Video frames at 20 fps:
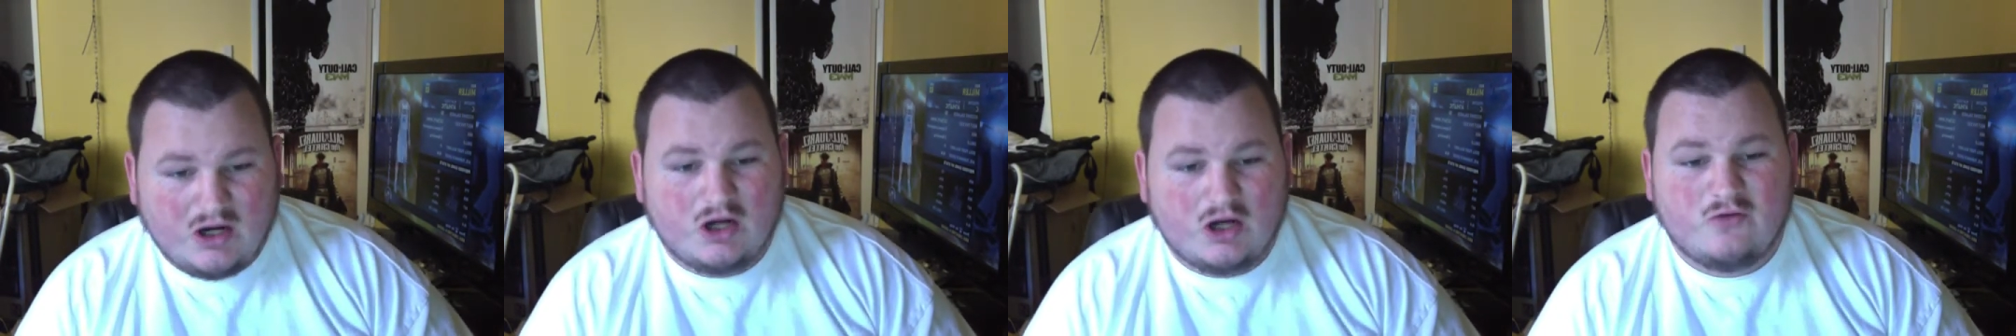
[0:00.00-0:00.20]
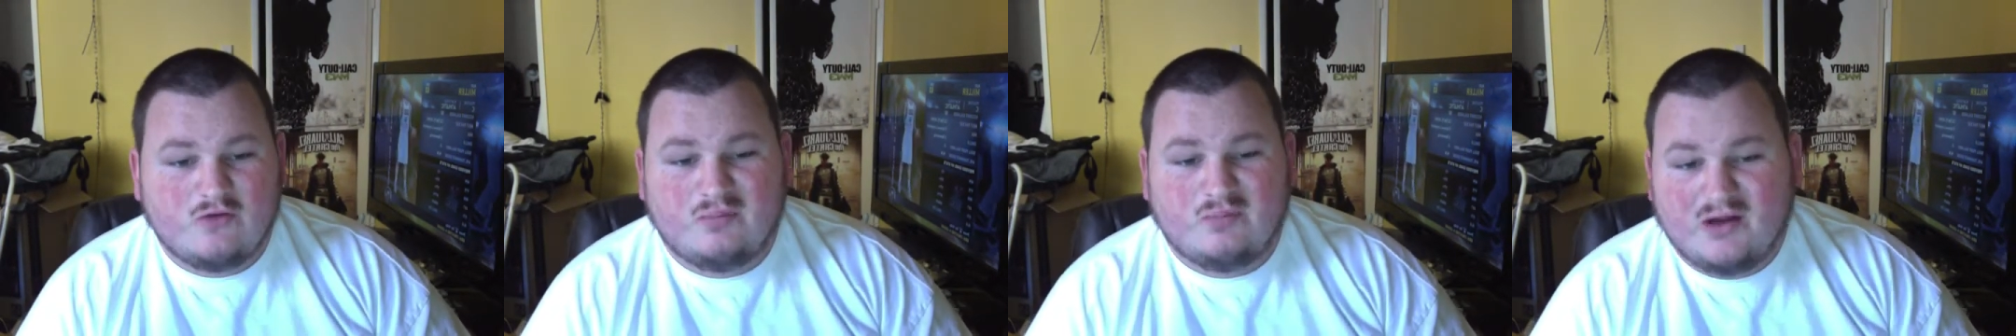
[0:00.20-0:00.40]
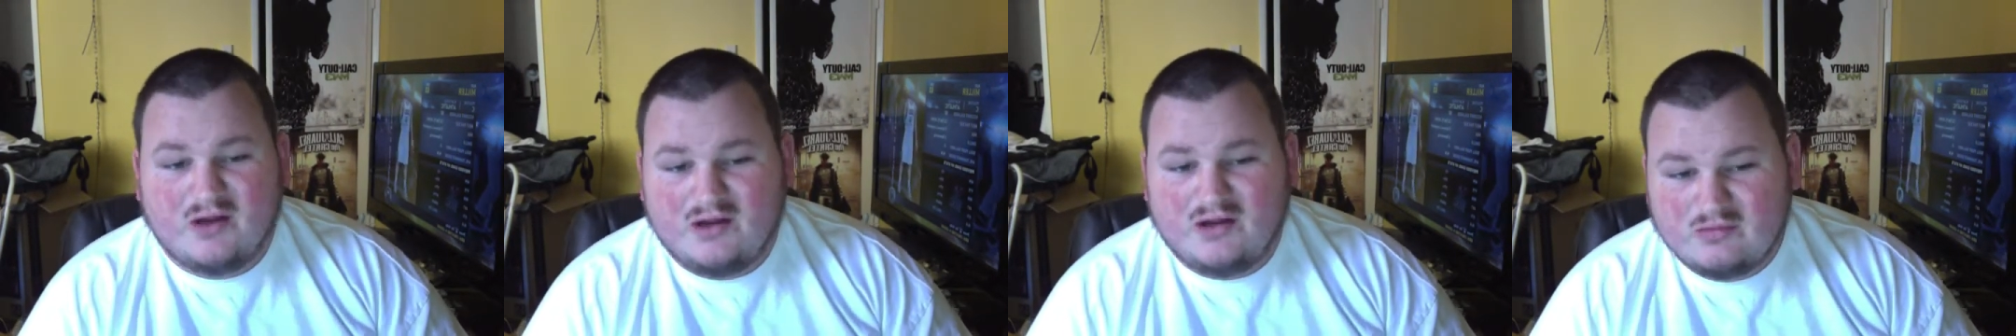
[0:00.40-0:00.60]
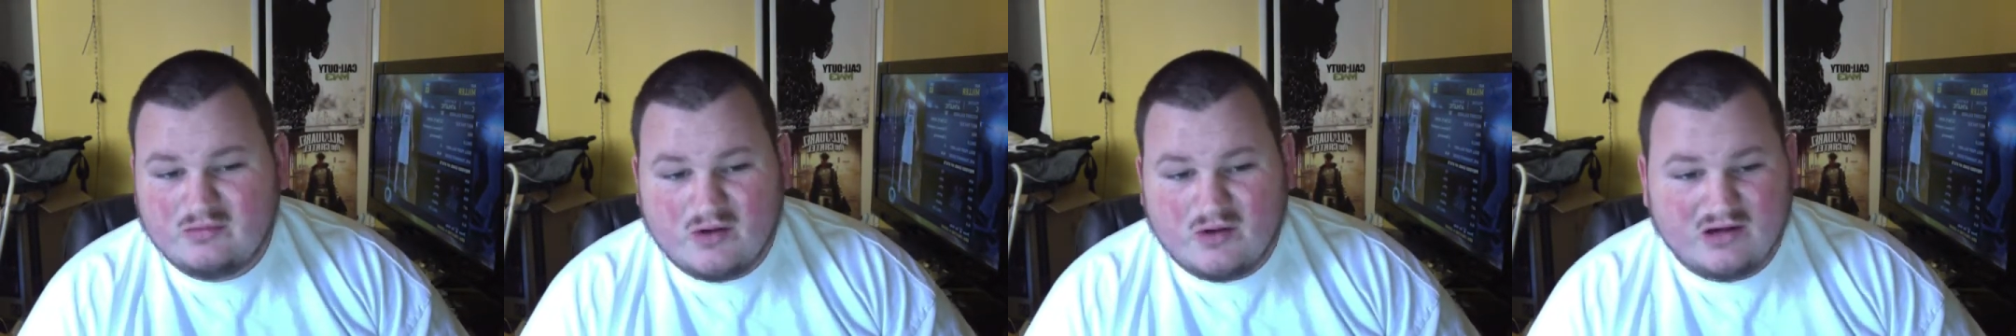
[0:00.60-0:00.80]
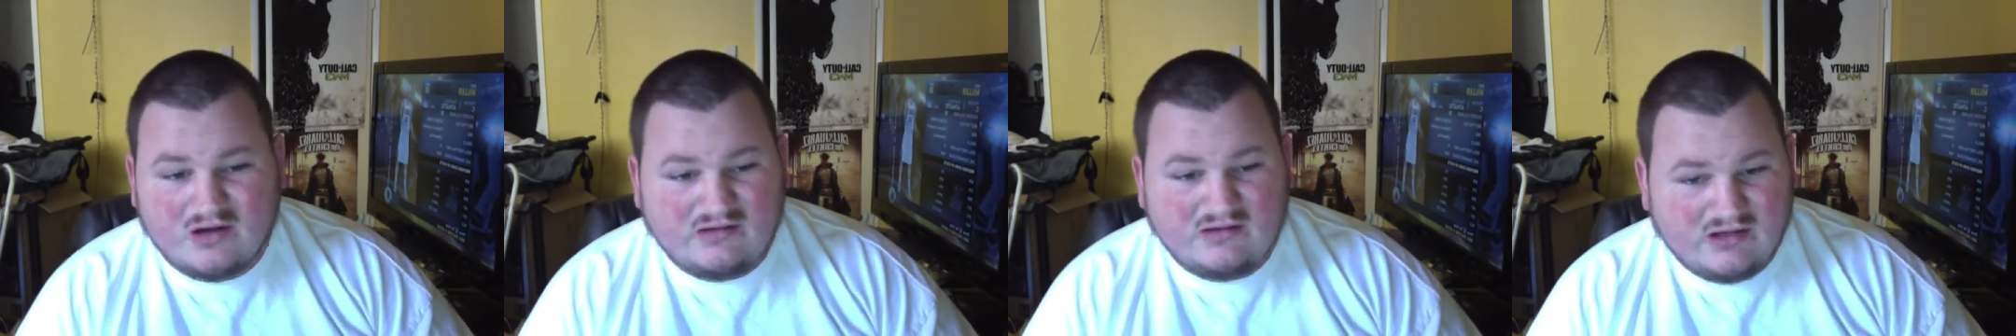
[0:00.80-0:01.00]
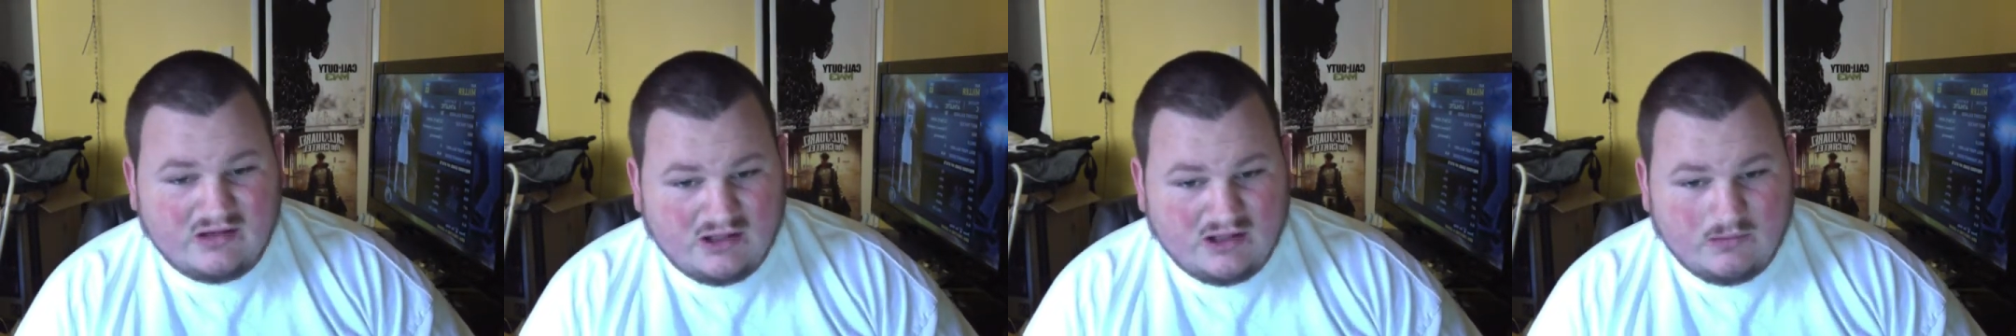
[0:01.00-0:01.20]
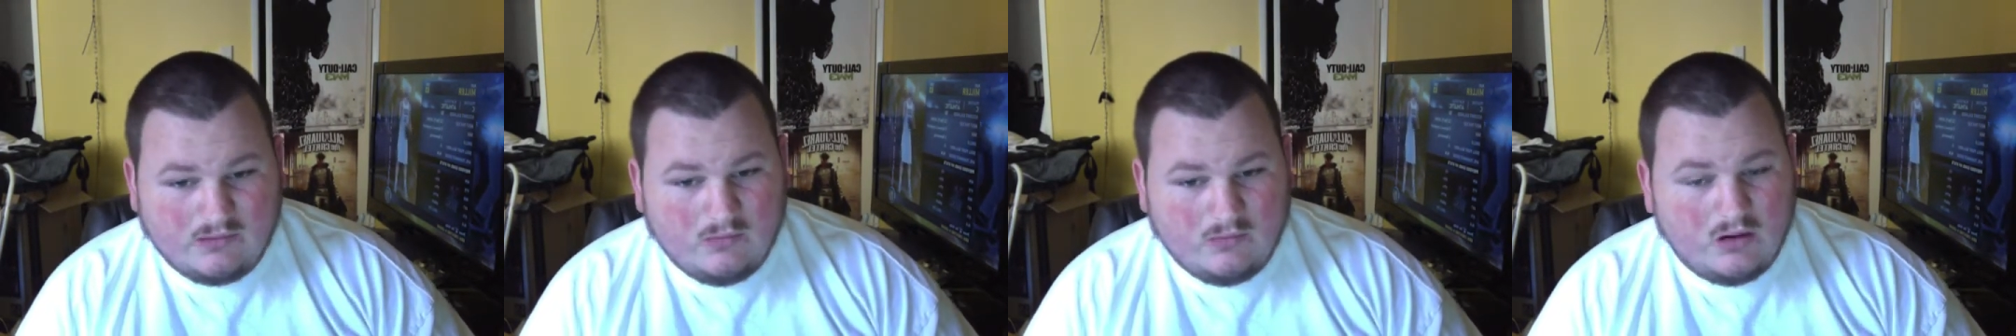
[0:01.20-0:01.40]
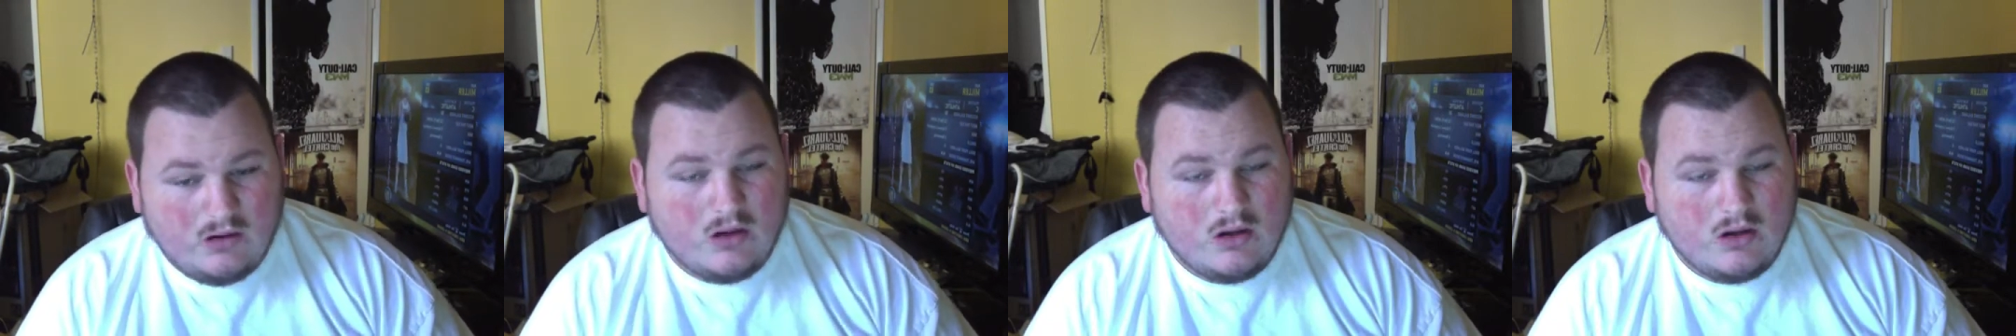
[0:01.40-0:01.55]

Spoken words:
you've placed them on the team.